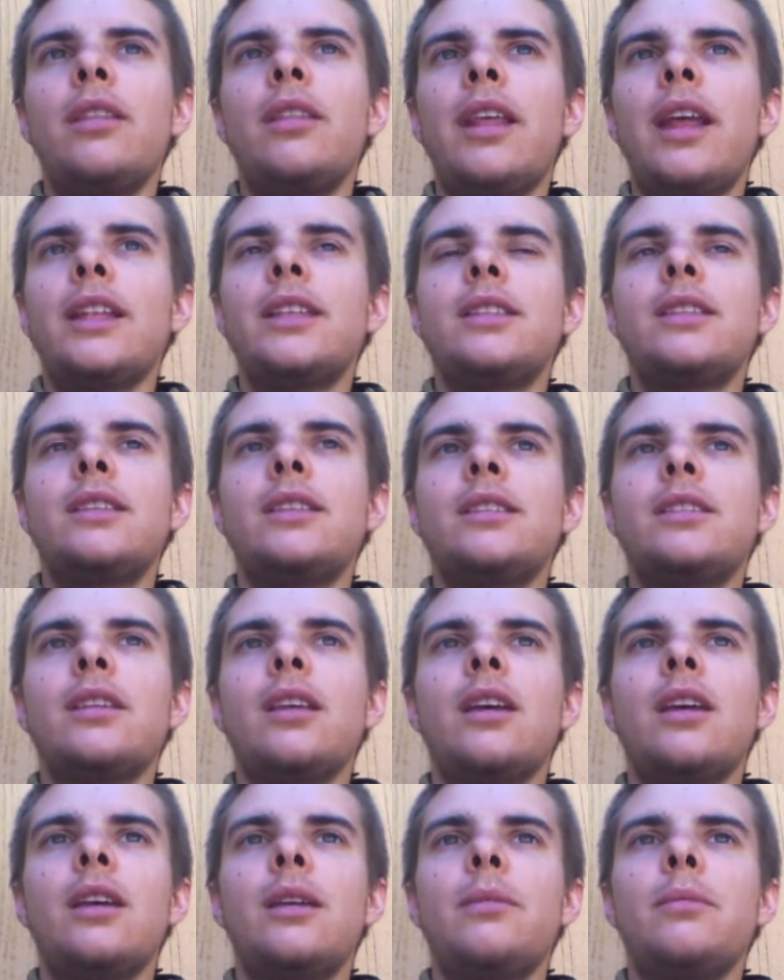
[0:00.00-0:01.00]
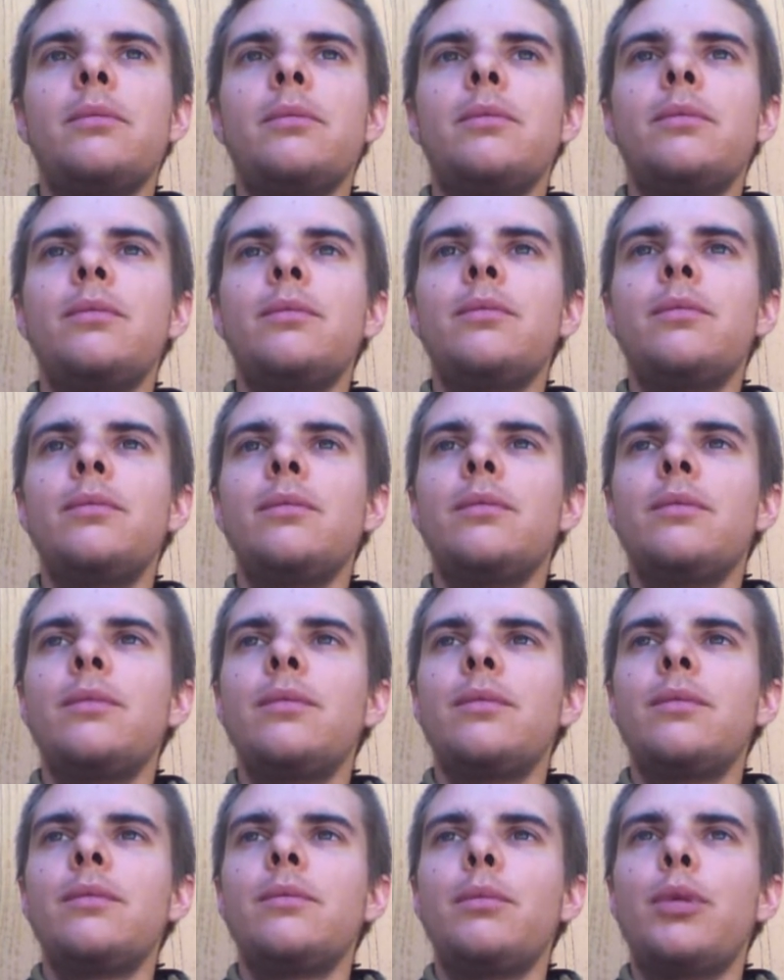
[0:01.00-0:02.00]
that's
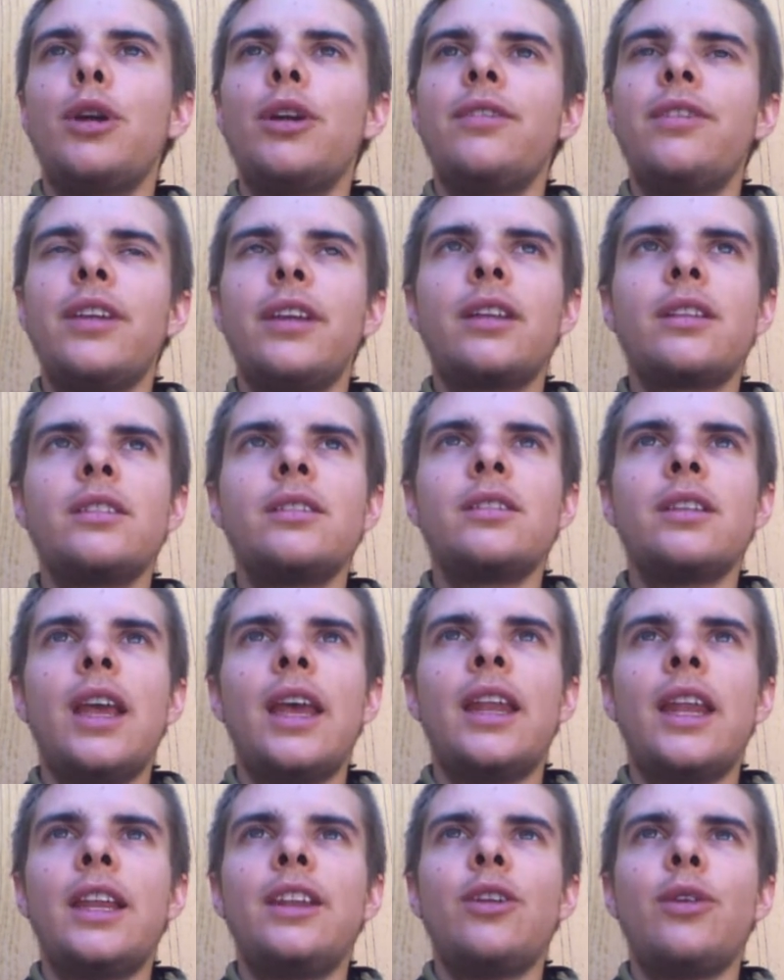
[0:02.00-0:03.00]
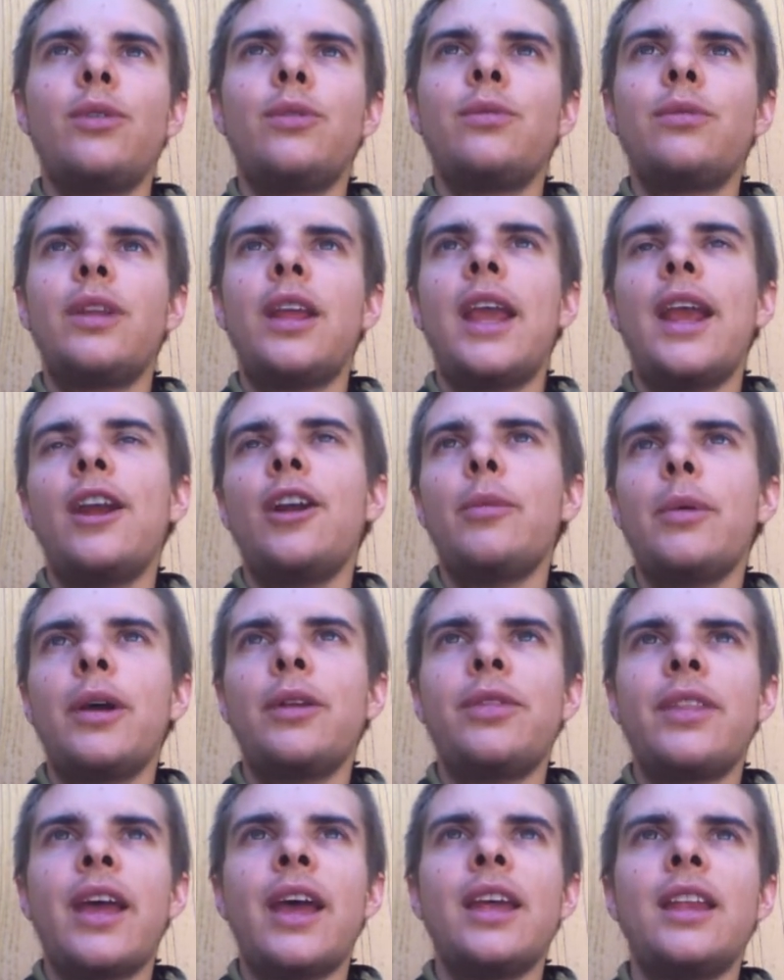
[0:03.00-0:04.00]
perfect, and I don't care
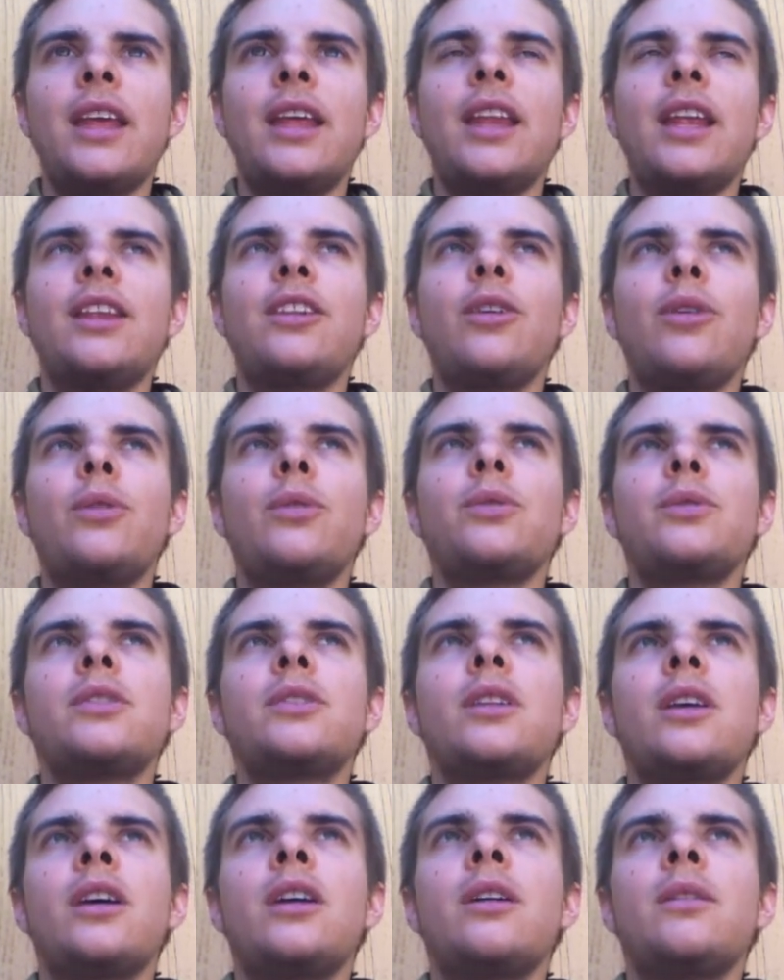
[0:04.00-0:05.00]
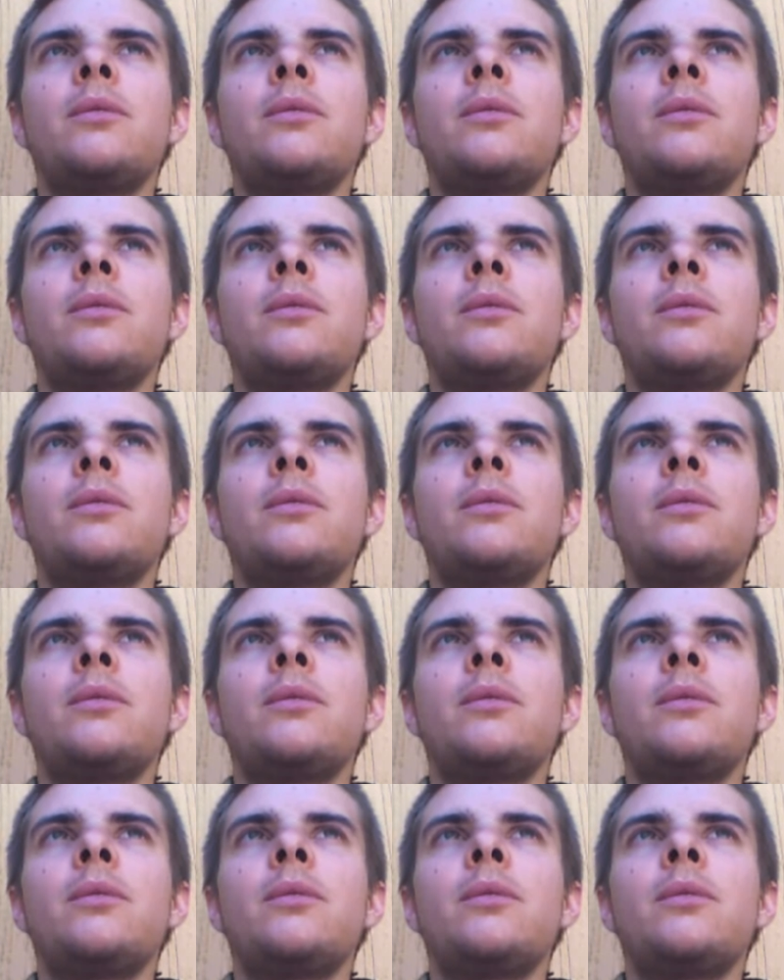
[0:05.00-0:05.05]
about that, and I don't